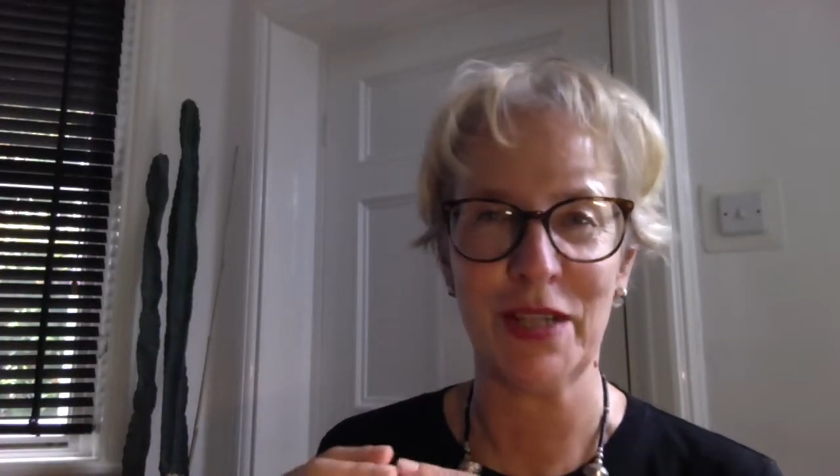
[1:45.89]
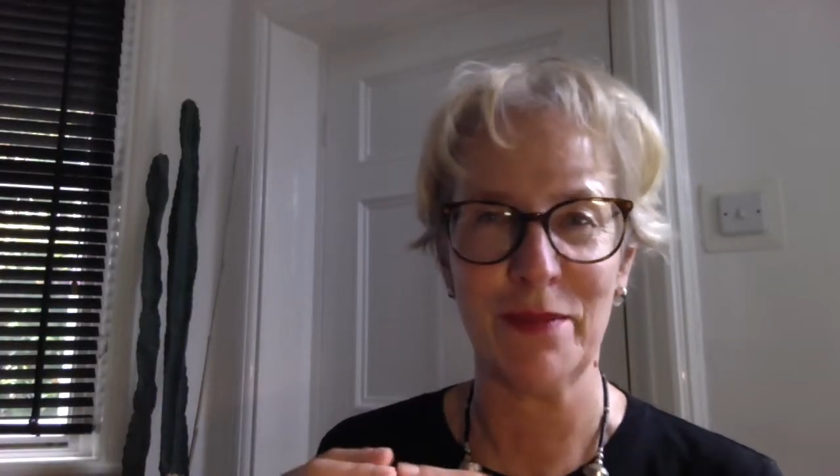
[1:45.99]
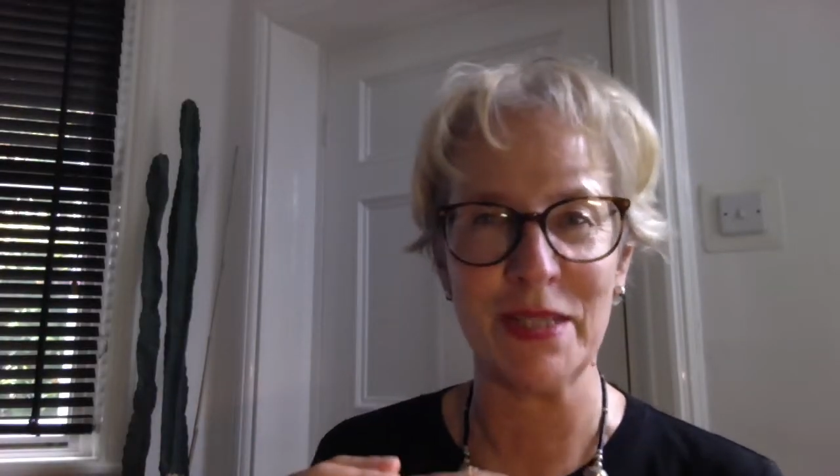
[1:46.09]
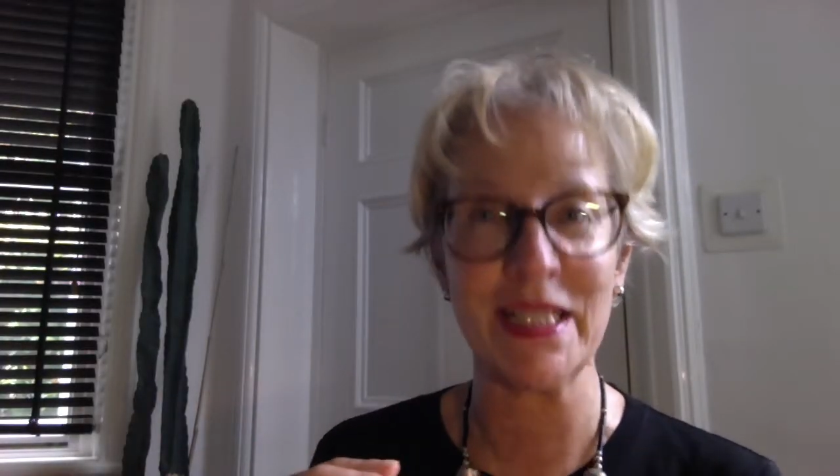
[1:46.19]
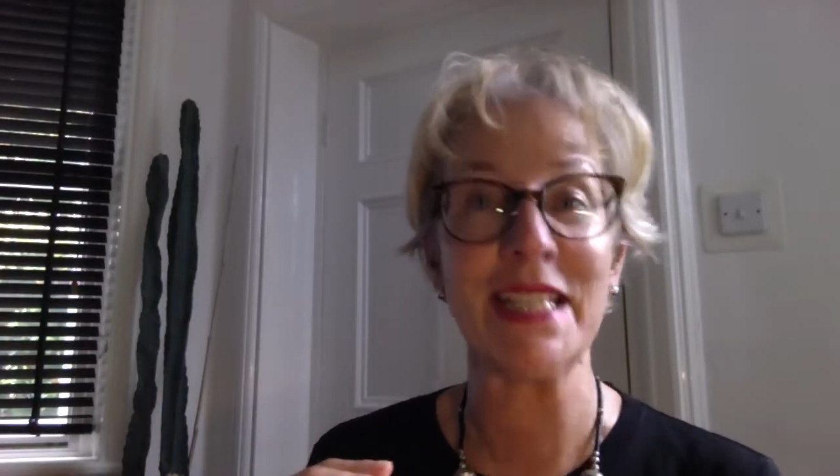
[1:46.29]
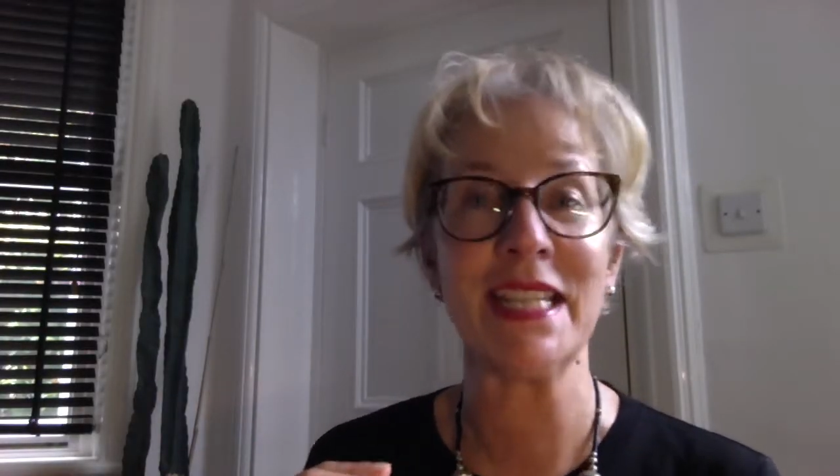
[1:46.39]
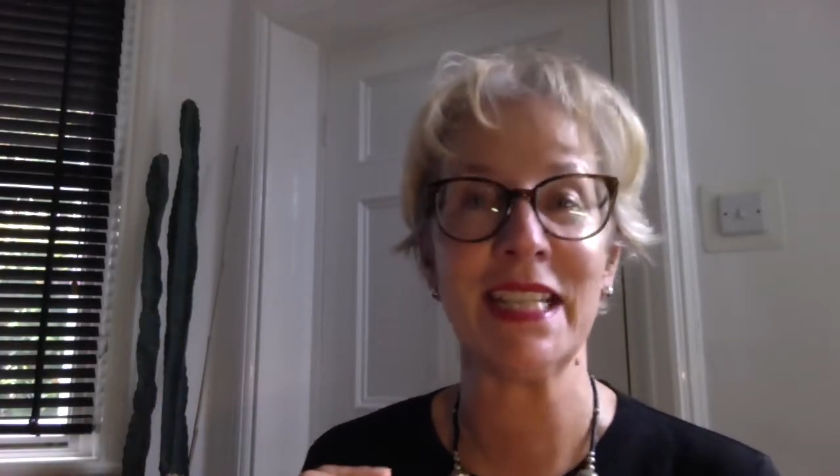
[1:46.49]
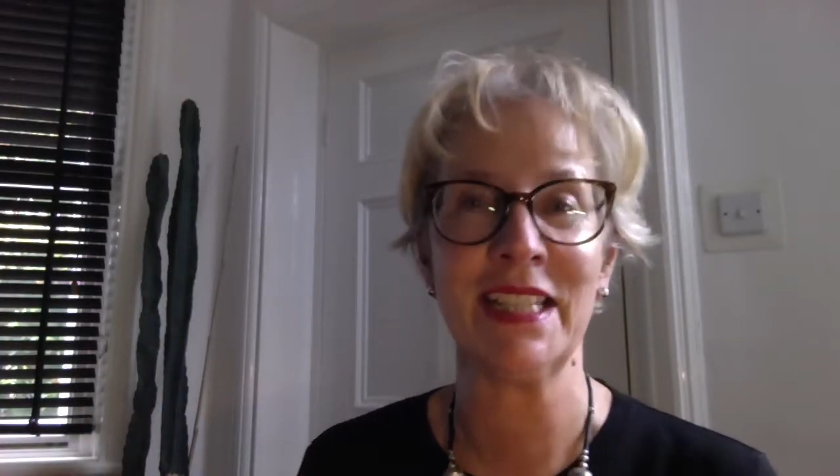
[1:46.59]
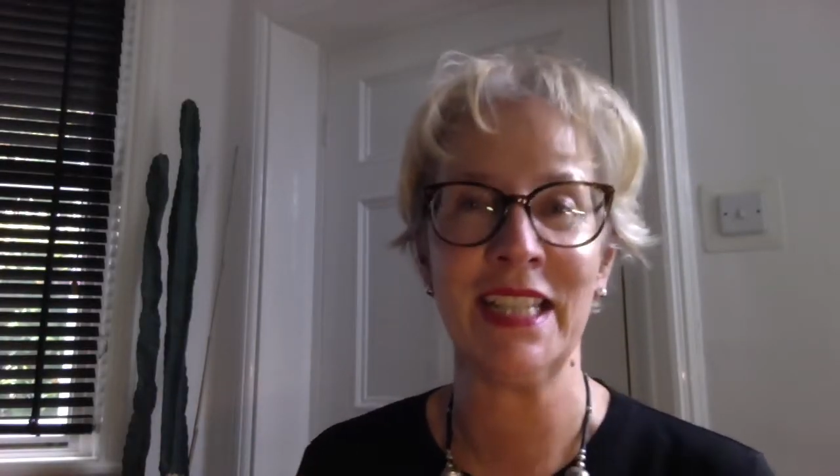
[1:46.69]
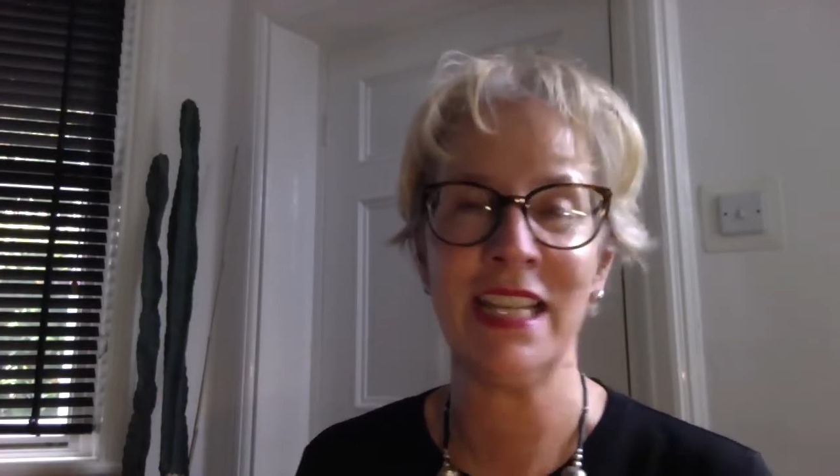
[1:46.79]
um,
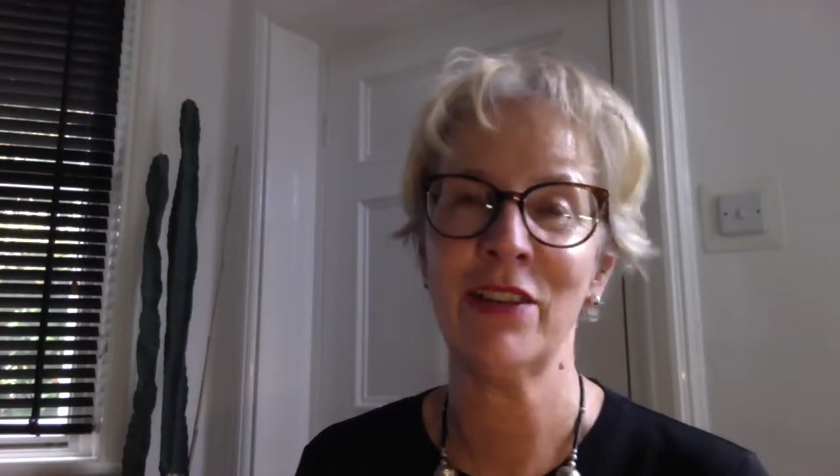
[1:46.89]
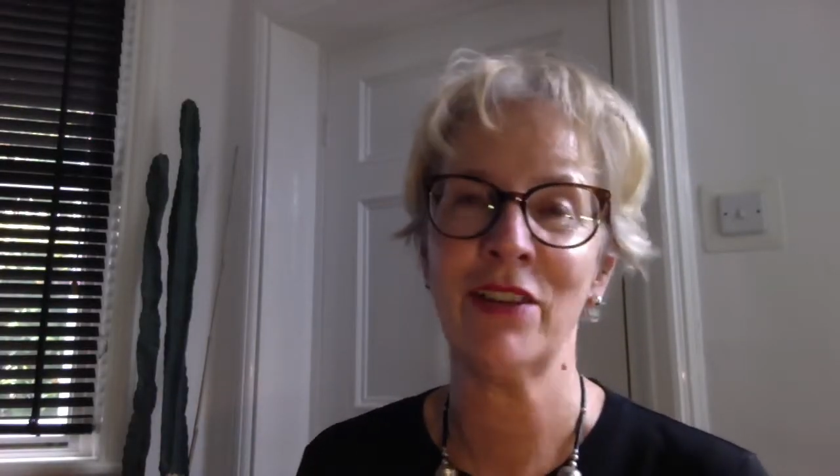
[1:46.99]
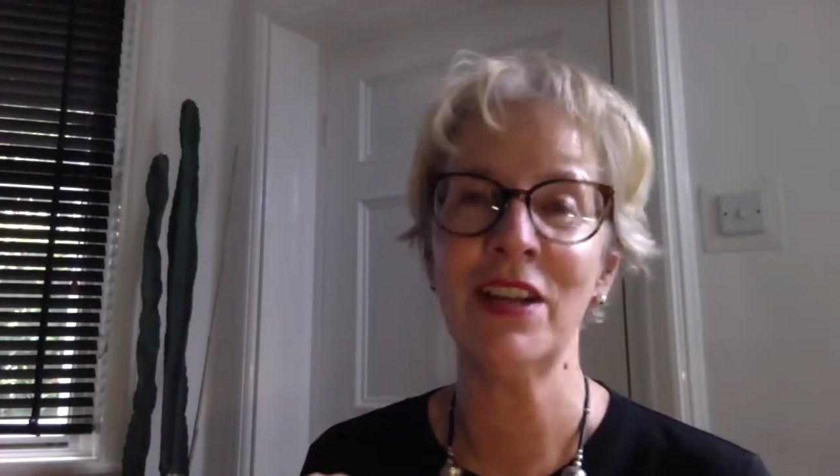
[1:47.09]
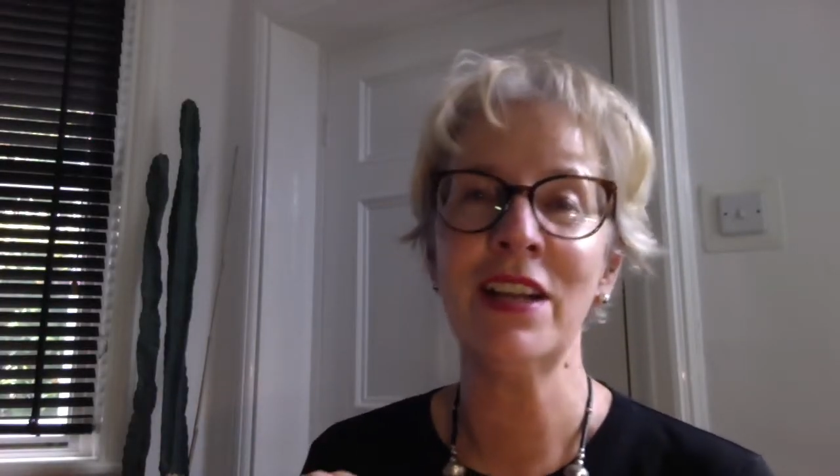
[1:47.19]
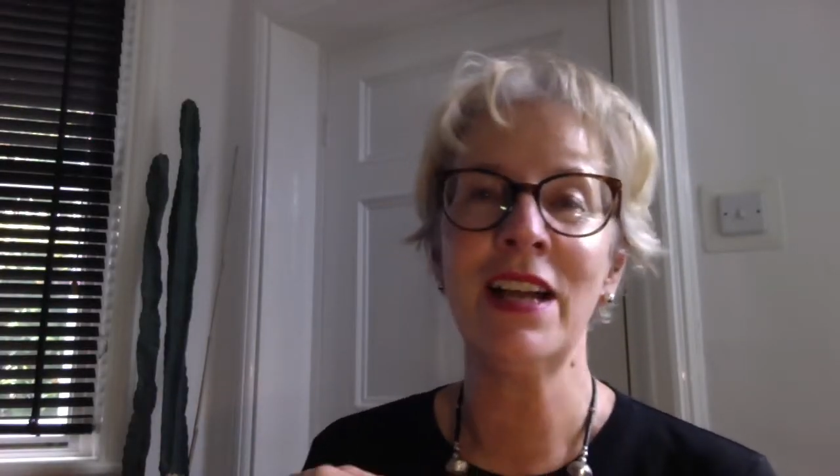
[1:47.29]
setting an era,